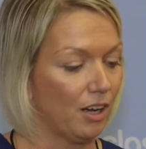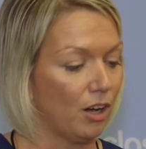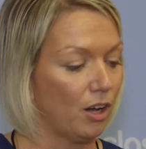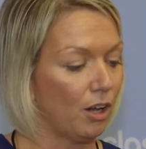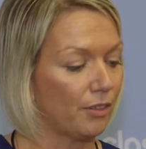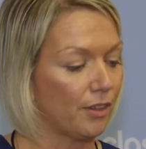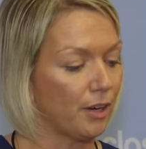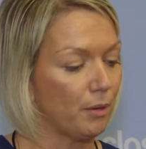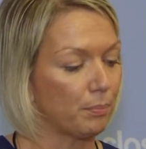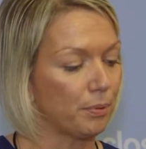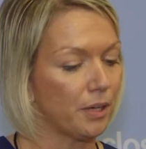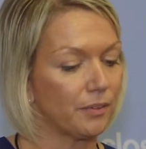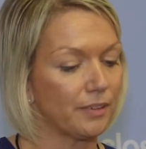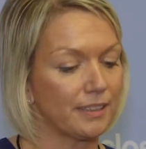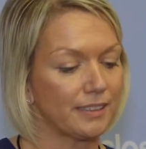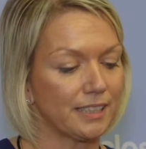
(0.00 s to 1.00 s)
Although
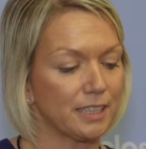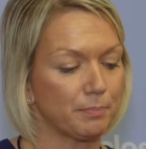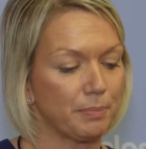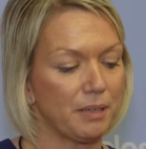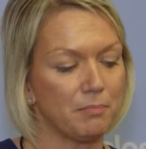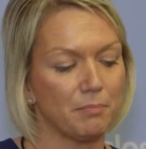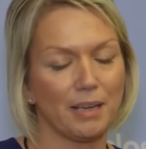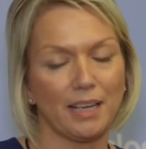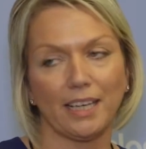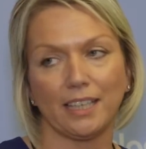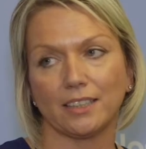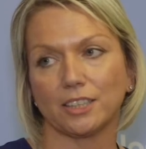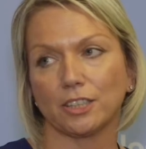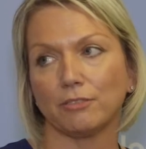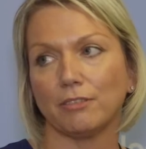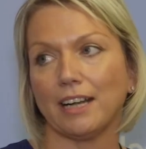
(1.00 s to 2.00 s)
progress has been
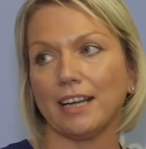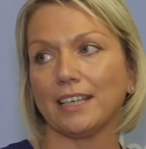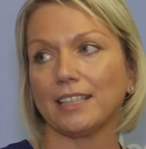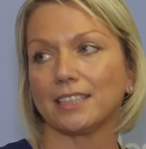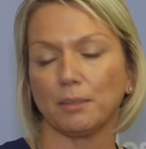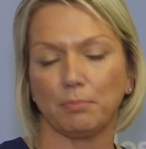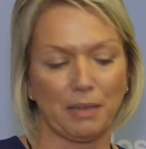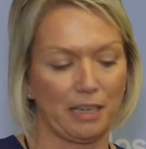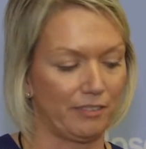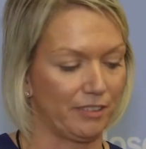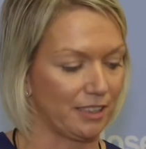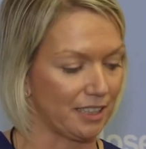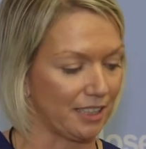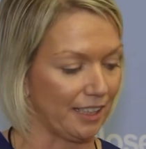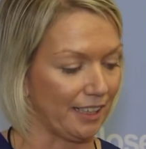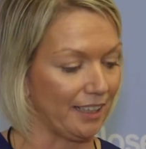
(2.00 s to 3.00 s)
made to raise the
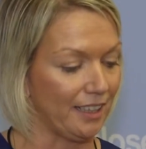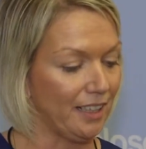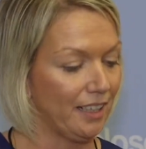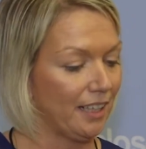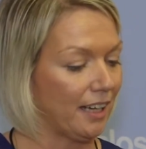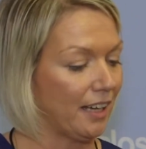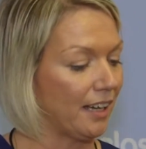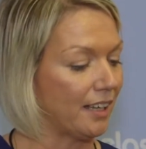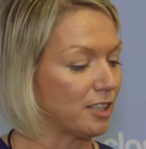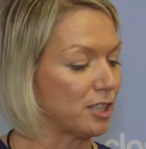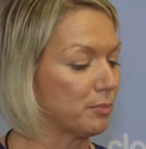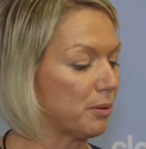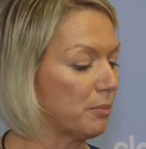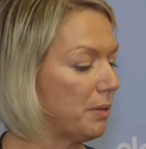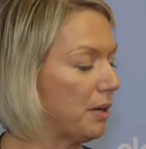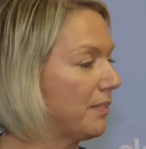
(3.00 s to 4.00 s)
parity and to
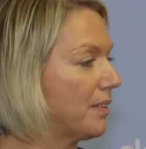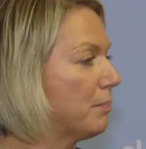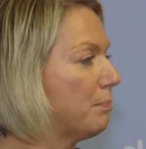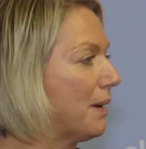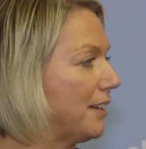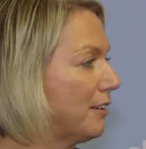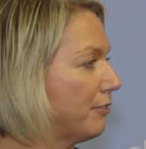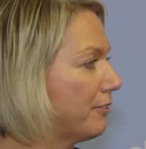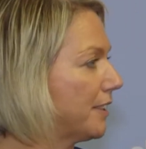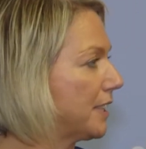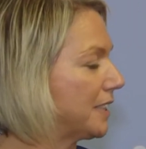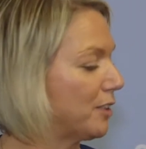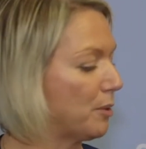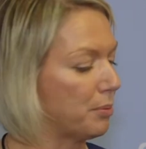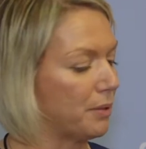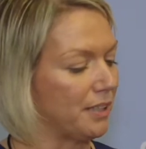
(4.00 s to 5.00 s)
promote the benefits
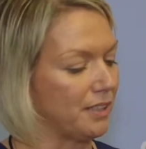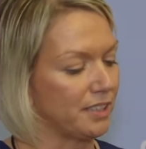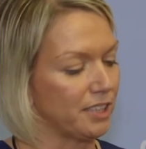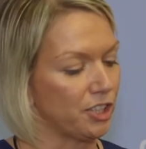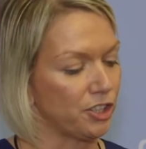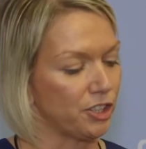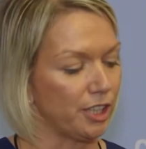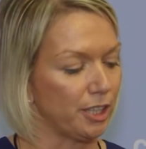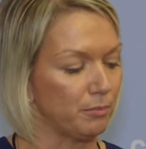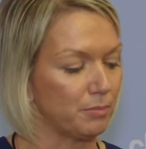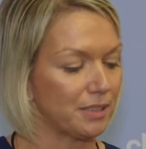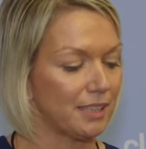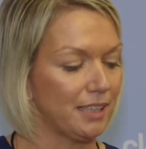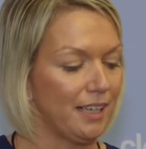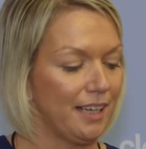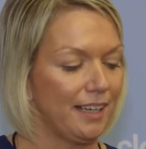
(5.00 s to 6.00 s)
of
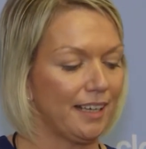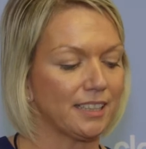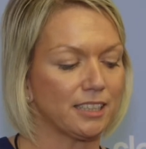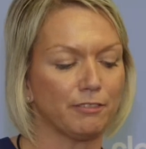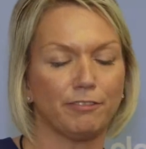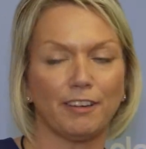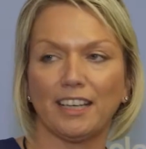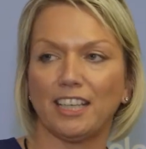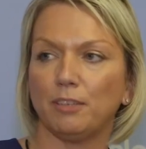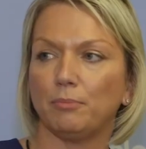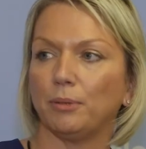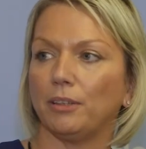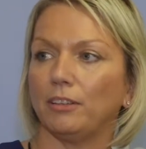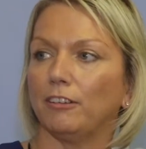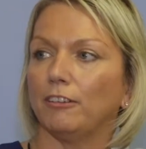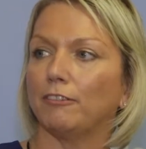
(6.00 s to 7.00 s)
apprenticeships as a
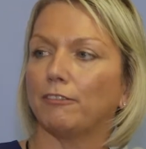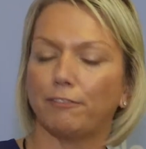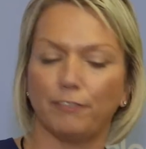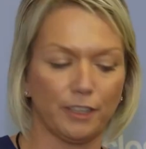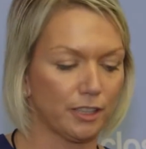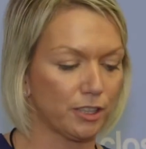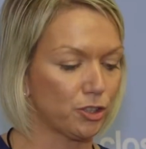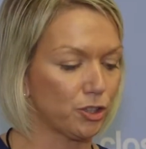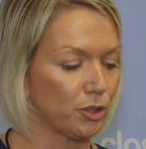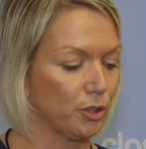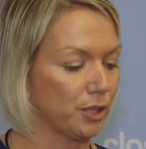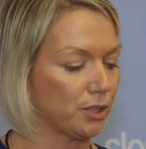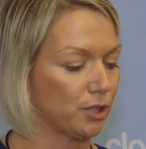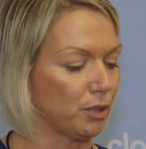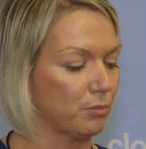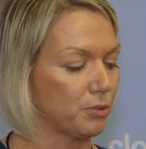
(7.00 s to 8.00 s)
viable
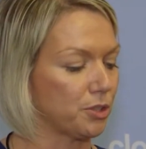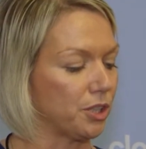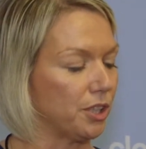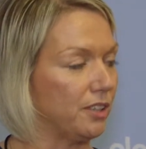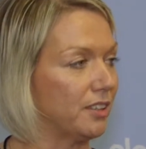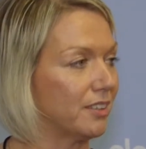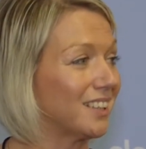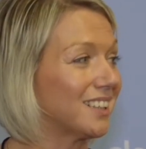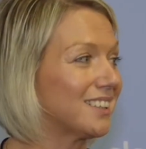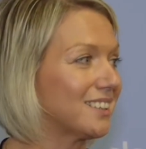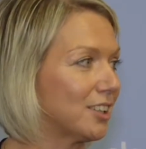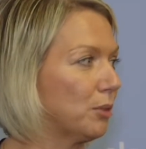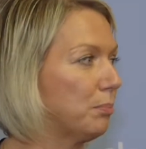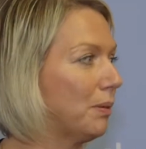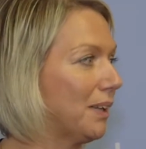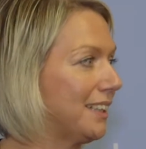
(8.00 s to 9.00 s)
first-choice option, there's
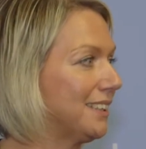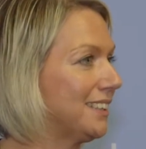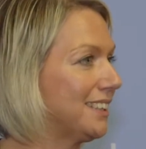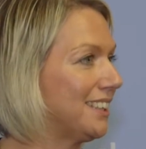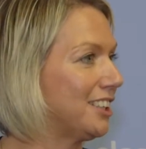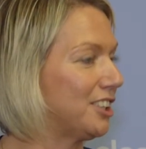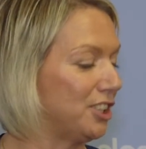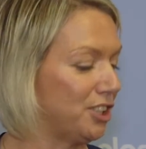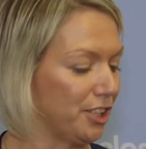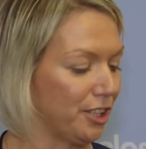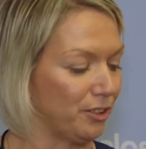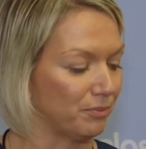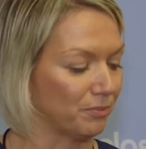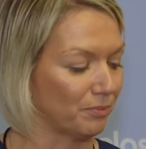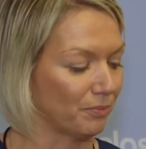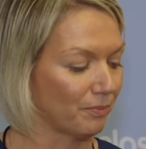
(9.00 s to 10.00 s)
still plenty to
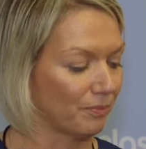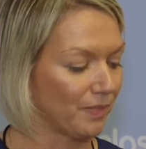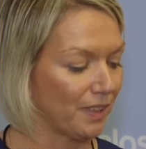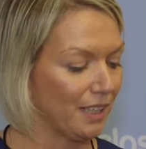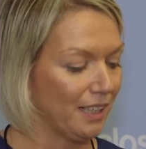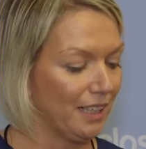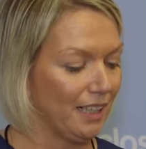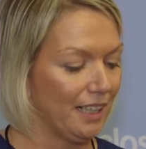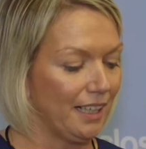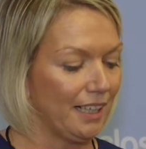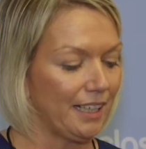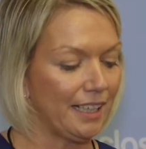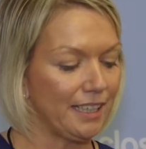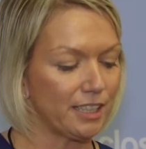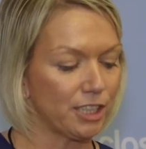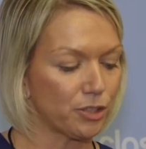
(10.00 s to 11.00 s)
do.
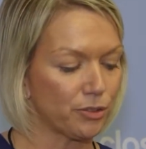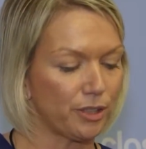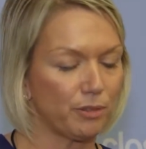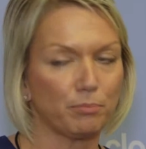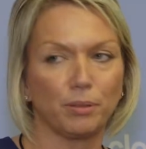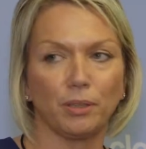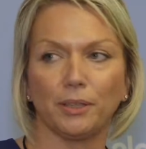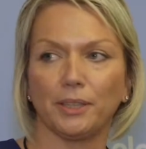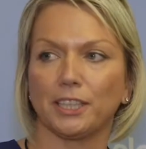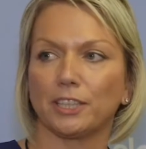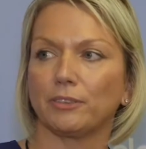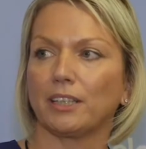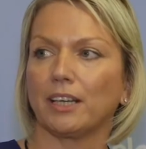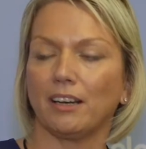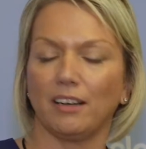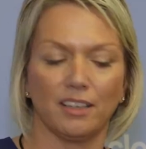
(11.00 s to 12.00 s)
Industry employers
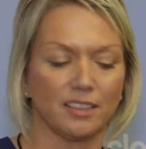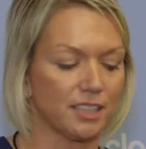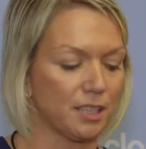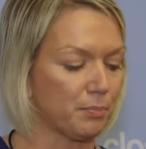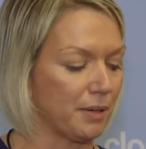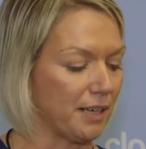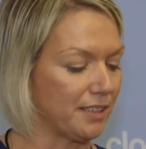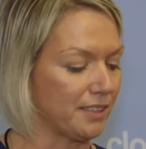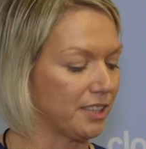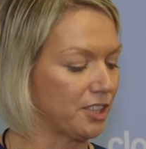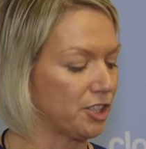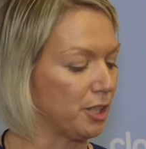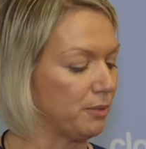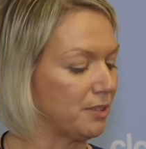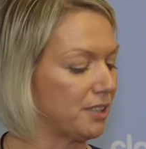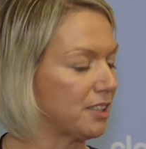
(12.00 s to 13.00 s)
regard
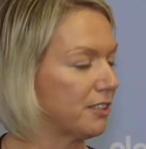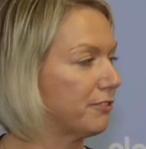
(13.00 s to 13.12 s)
apprenticeships as a